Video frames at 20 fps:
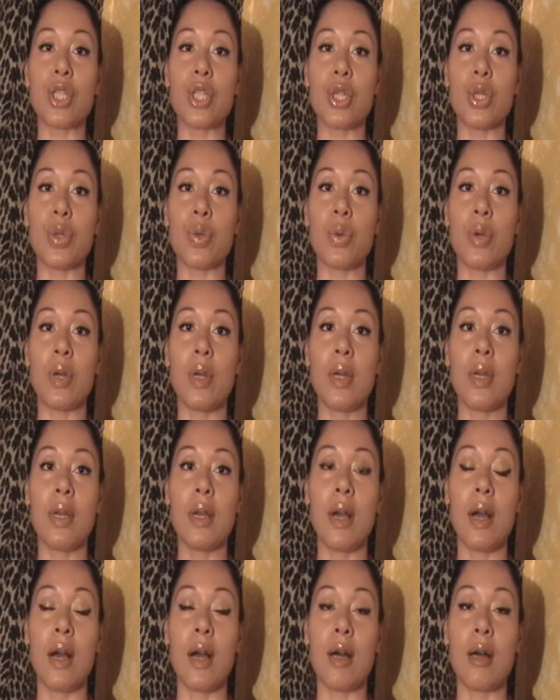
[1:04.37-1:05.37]
to
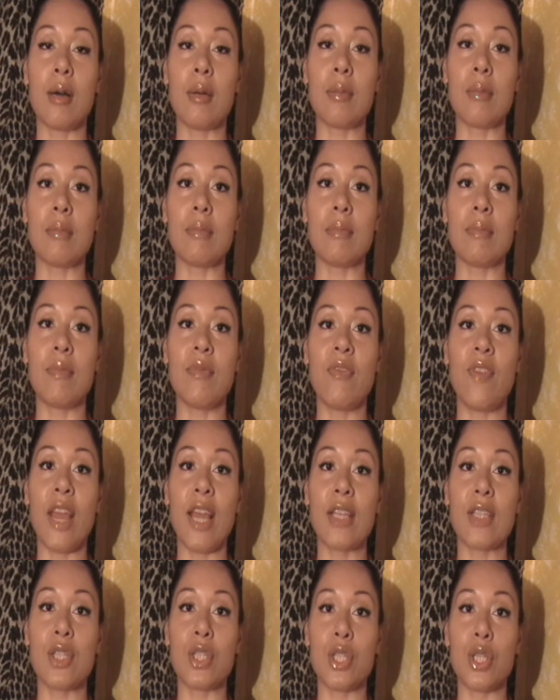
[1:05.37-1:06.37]

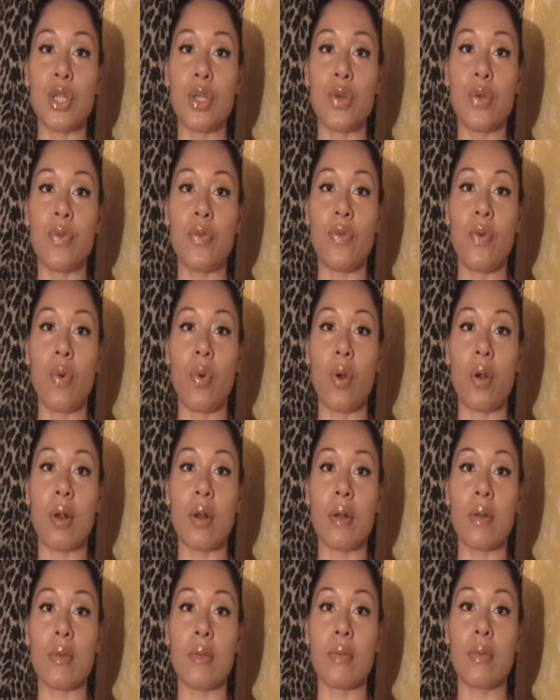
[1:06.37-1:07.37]
phase 2
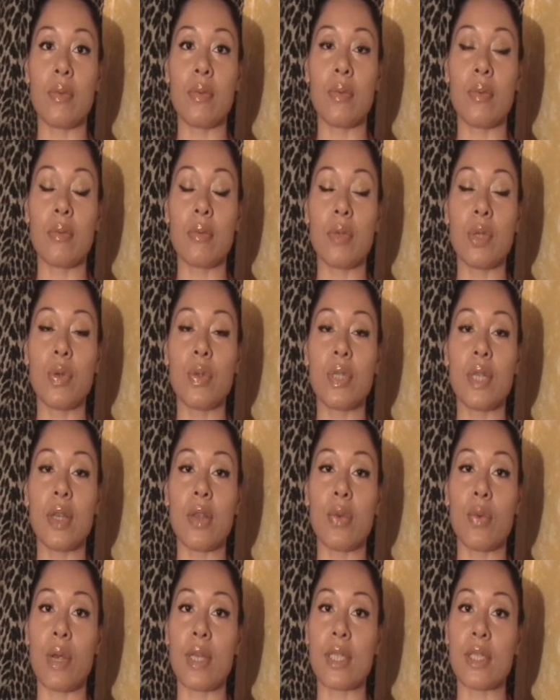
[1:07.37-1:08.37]
for
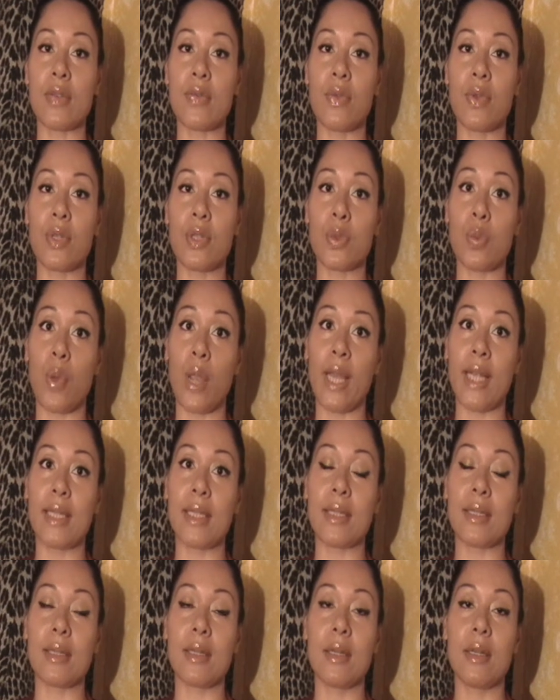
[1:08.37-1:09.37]
losing the rest of this
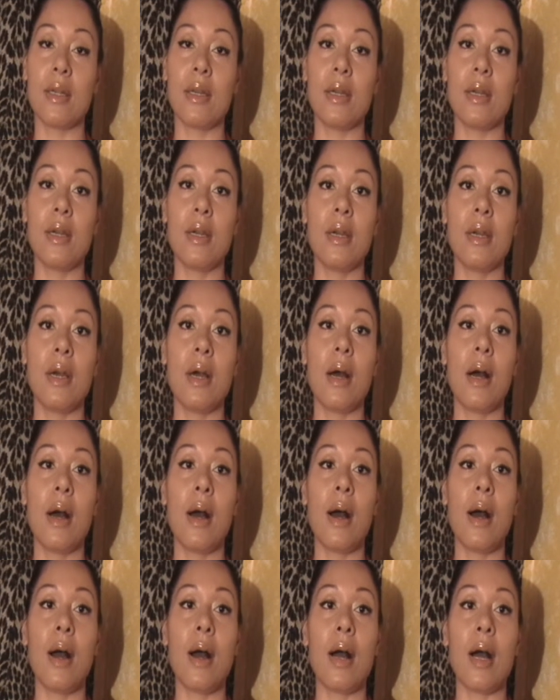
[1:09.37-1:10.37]
weight.
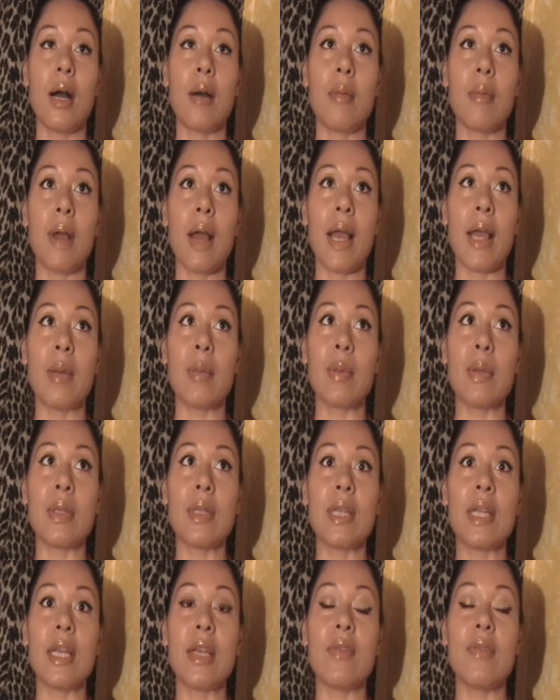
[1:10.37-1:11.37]
I
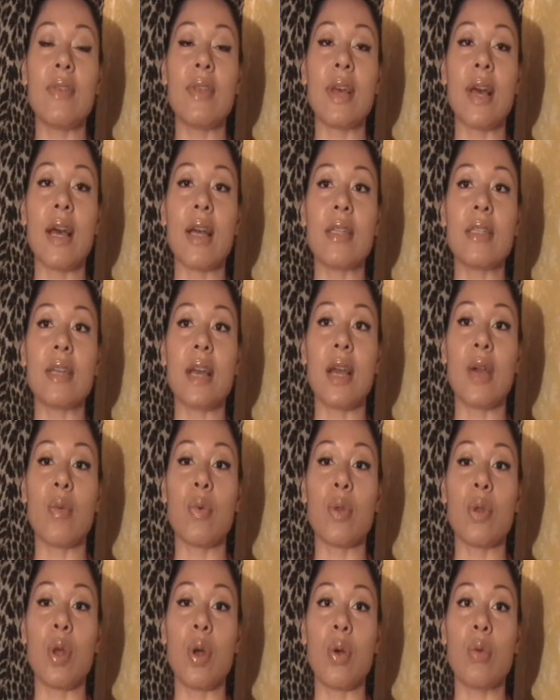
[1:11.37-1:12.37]
believe that I
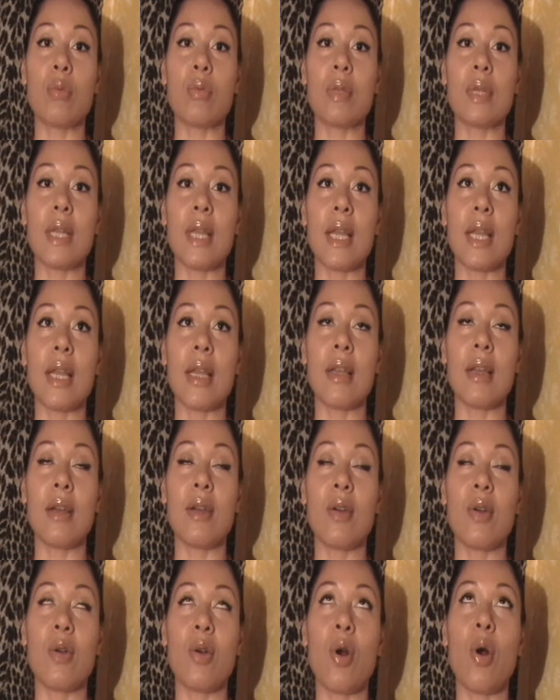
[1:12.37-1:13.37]
will only,
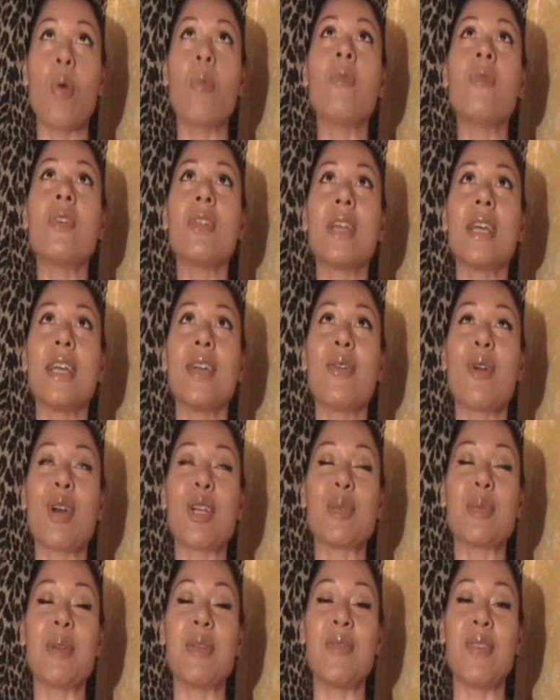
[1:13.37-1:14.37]
hopefully,
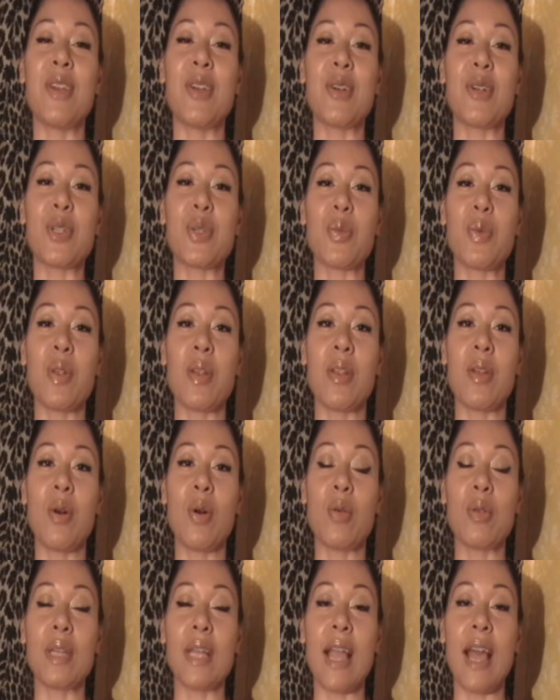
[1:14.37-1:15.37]
cross my fingers, will
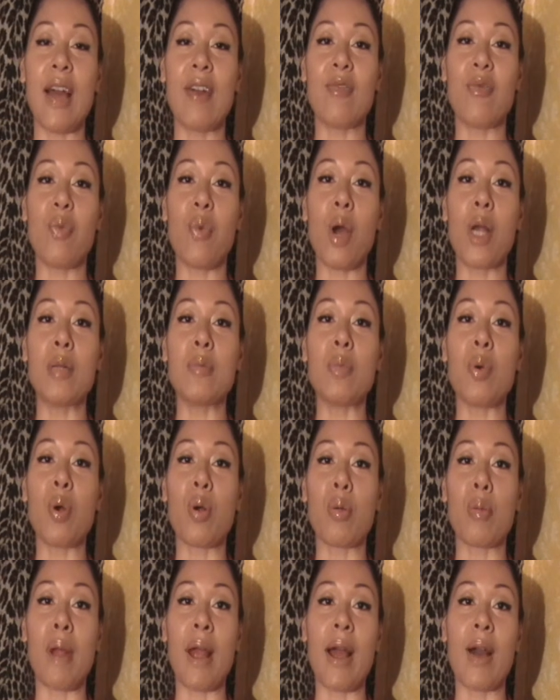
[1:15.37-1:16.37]
only have one
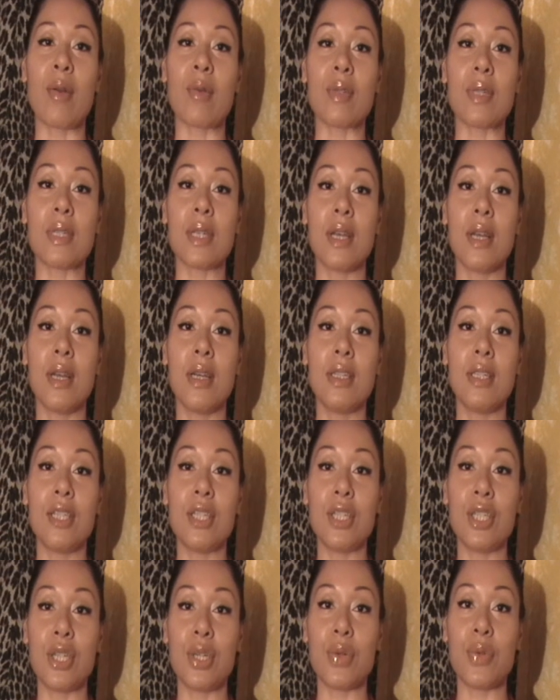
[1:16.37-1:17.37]
more round
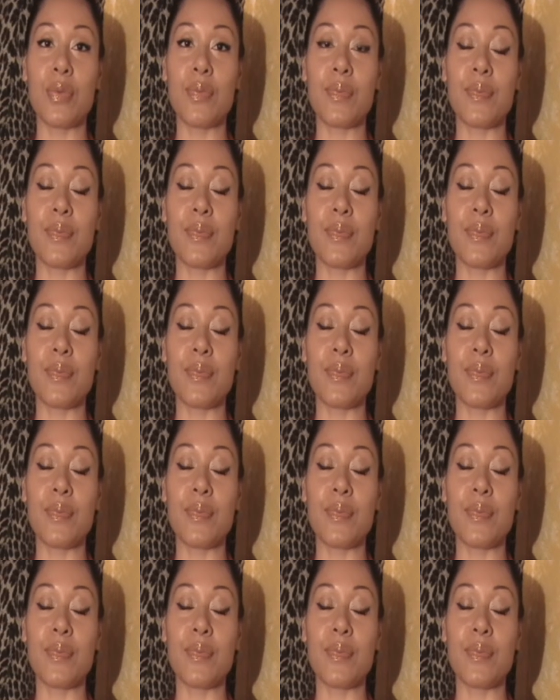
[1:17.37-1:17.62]
to do.